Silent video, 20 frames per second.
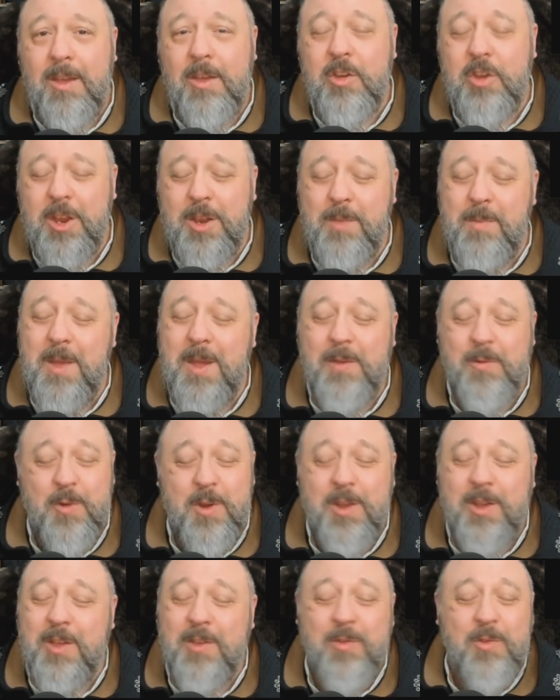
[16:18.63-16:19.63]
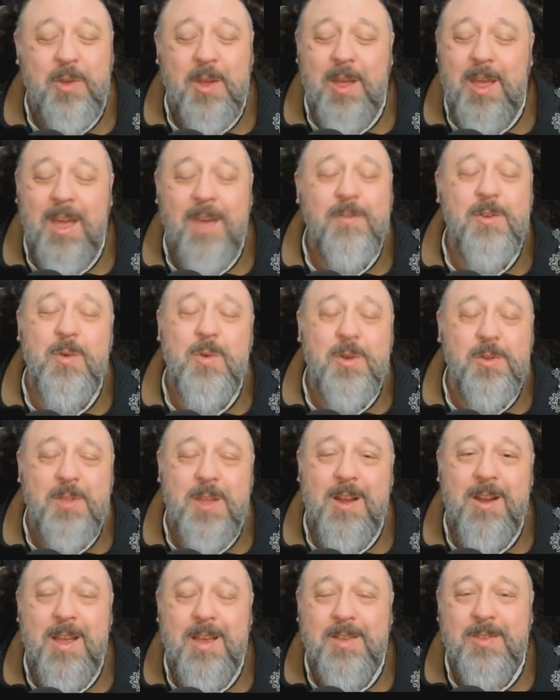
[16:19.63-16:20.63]
You're gonna make friends because everyone
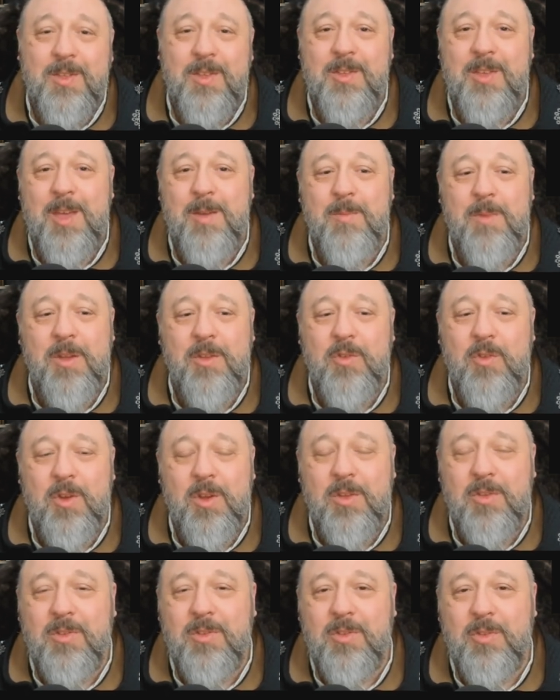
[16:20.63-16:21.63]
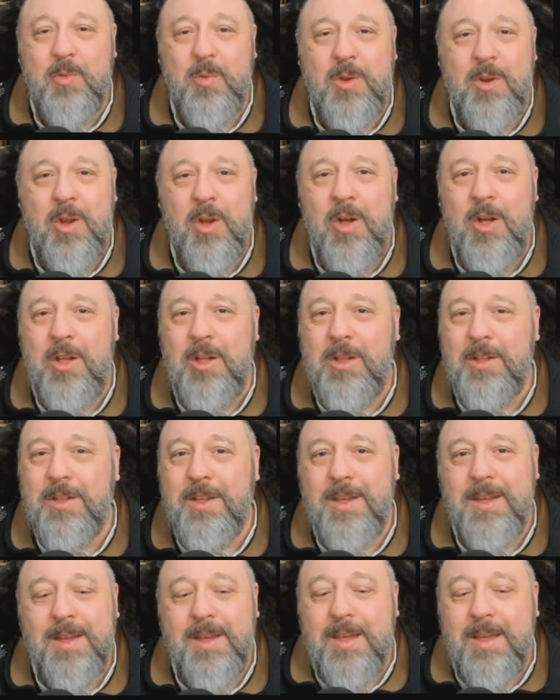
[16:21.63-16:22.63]
there has the same interests. We're all,
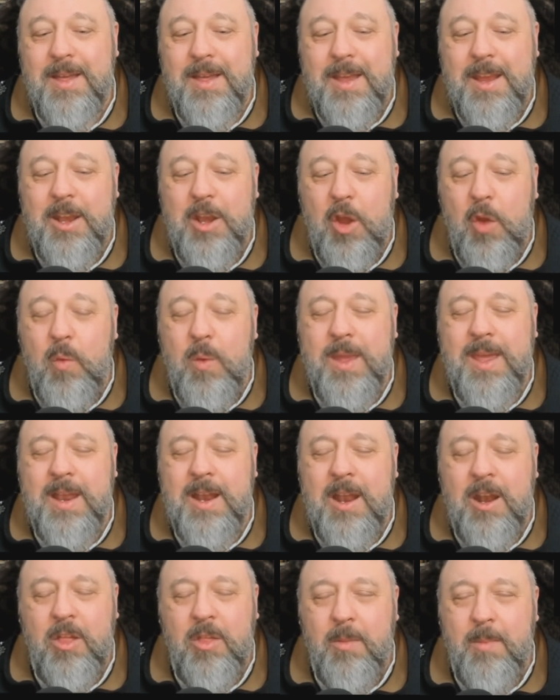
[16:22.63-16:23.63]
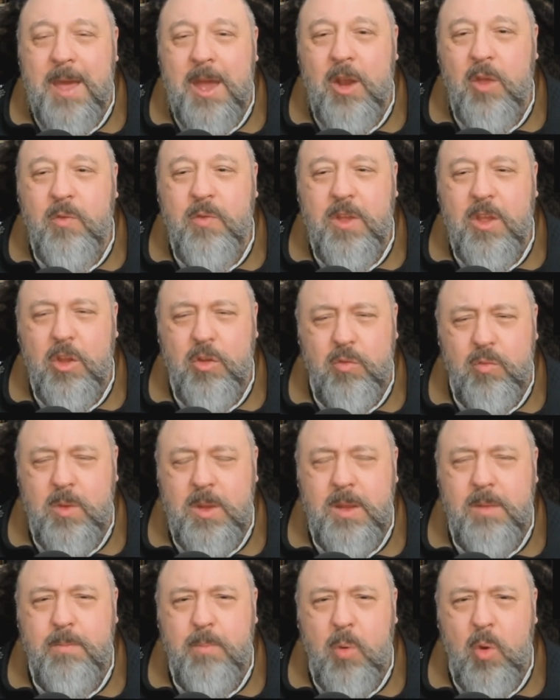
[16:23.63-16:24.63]
you know, we get out on the battlefield and
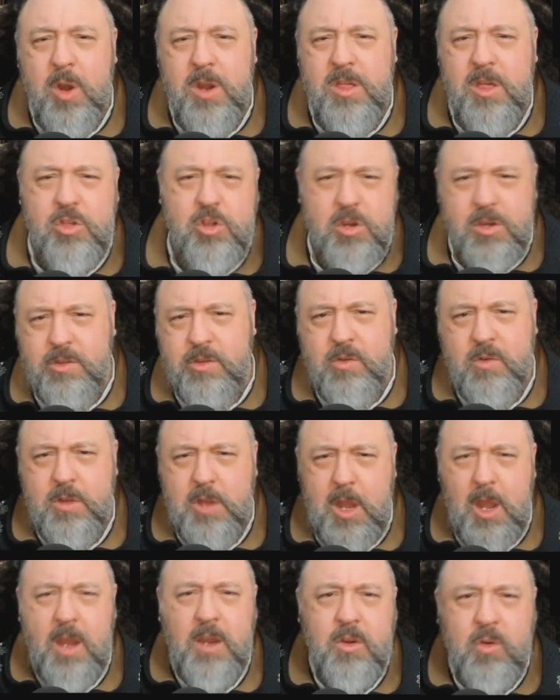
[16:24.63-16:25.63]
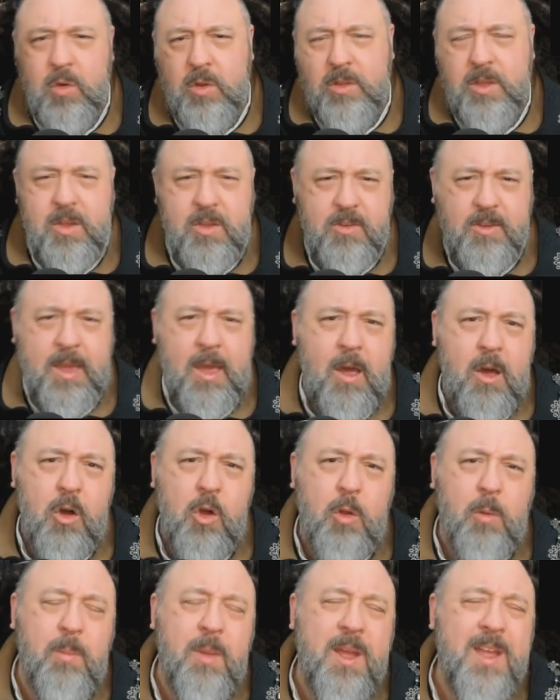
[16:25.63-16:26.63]
we point at each other and angrily
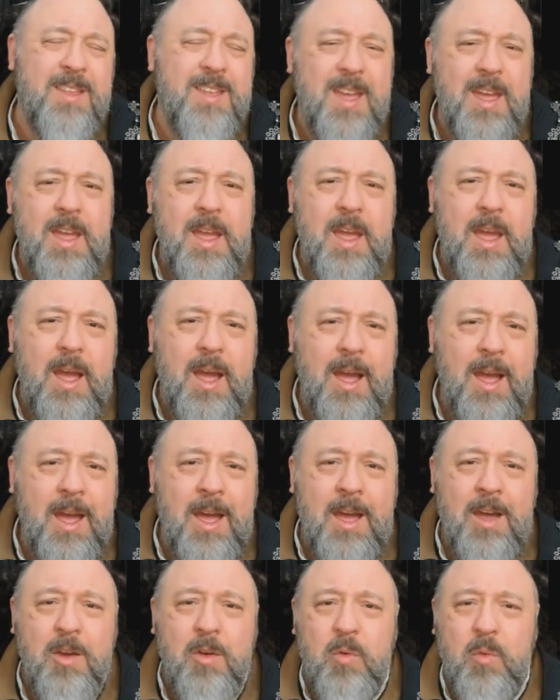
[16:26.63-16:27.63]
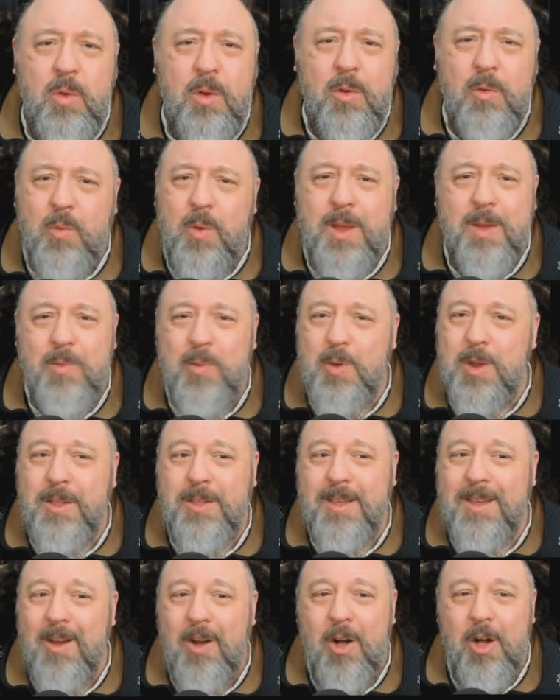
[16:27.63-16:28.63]
scowl, but we
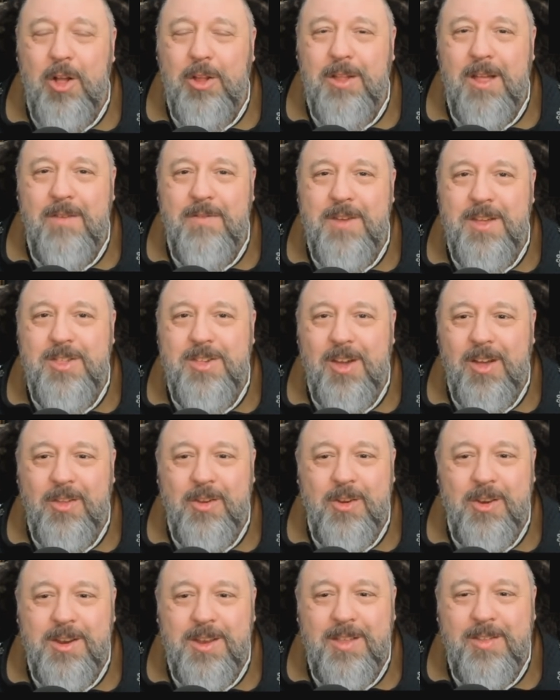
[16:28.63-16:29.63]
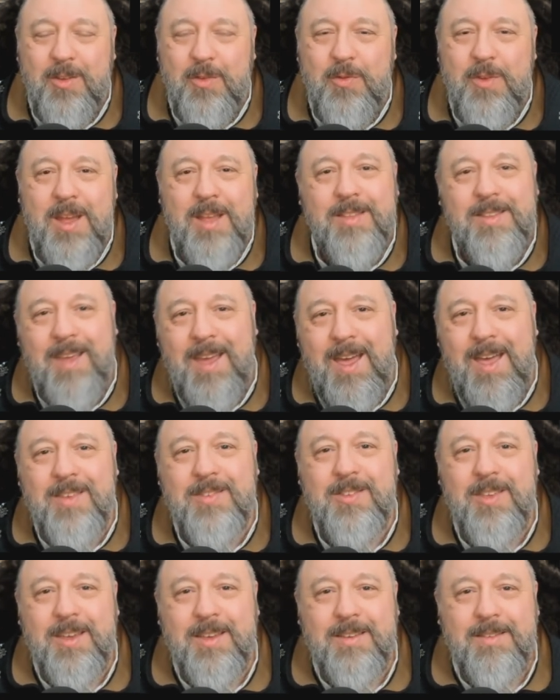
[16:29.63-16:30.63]
really all love each other, and it's a
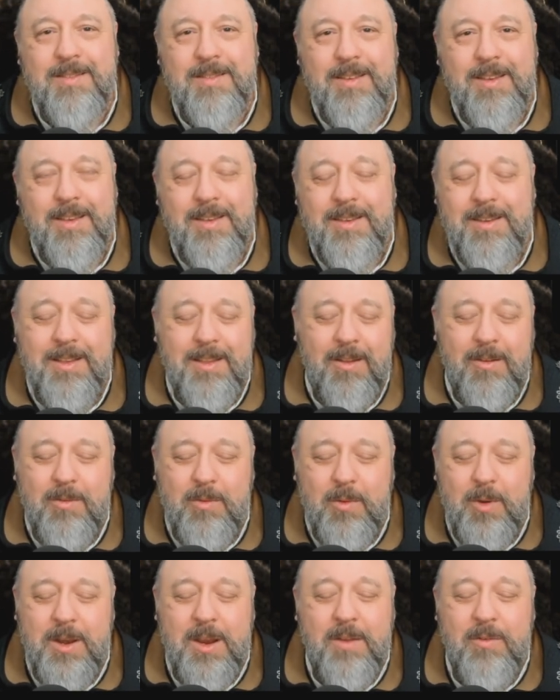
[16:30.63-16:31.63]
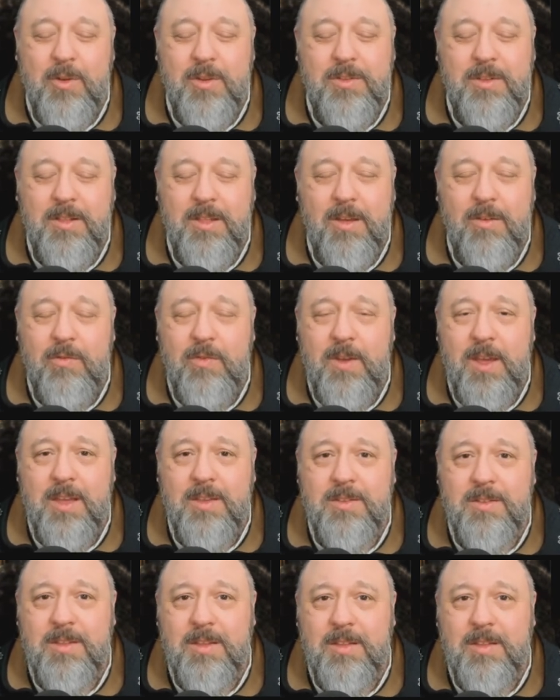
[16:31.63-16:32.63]
fantastic, you know, whatever. It's a love
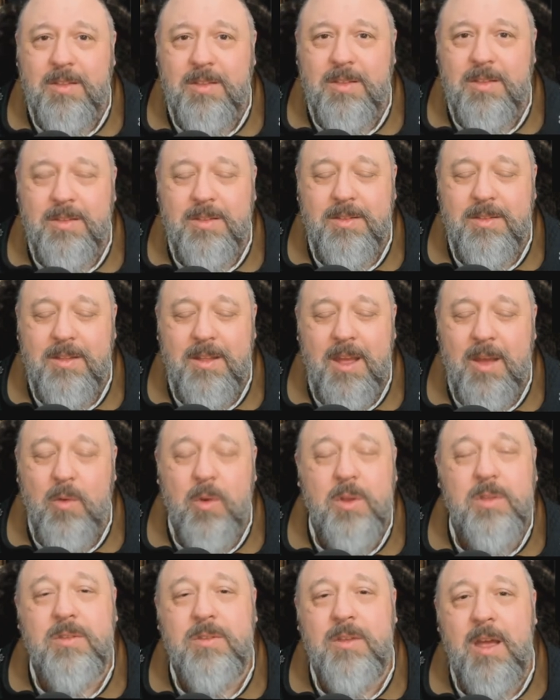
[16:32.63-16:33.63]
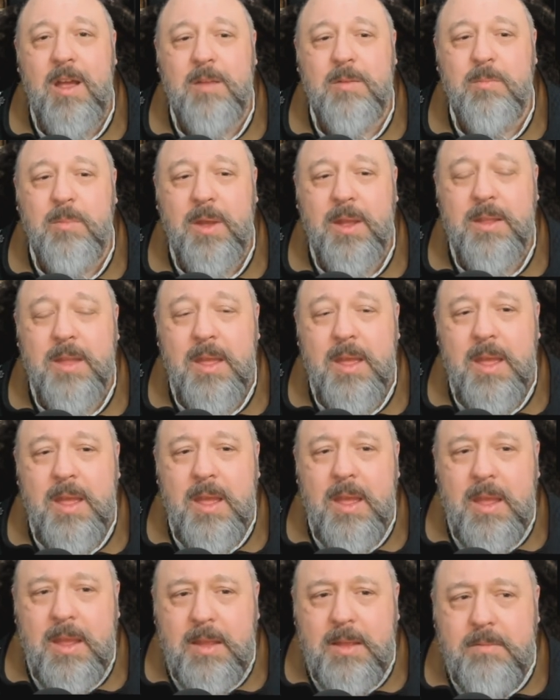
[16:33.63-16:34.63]
fest. It's not Woodstock, but
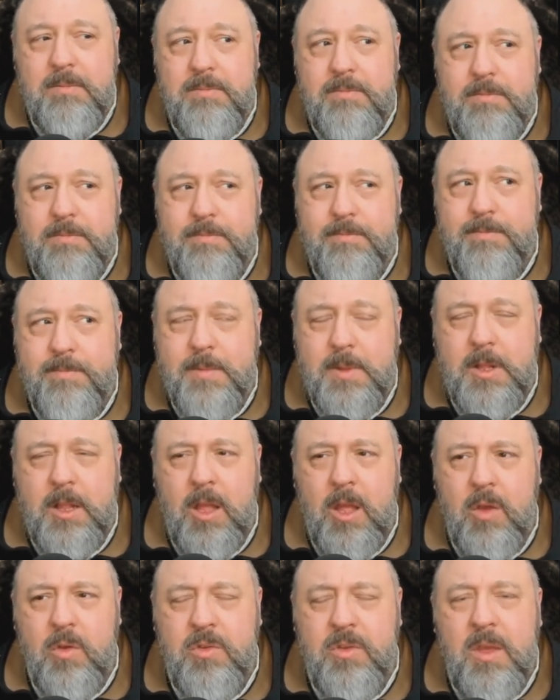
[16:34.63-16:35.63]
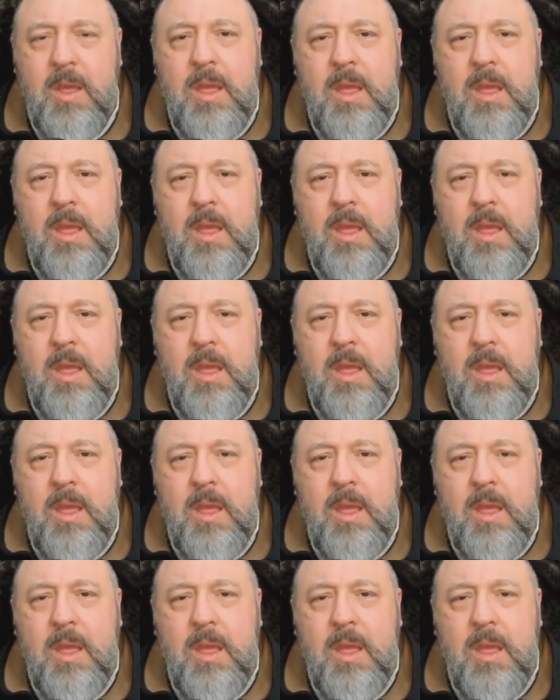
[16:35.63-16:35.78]
close.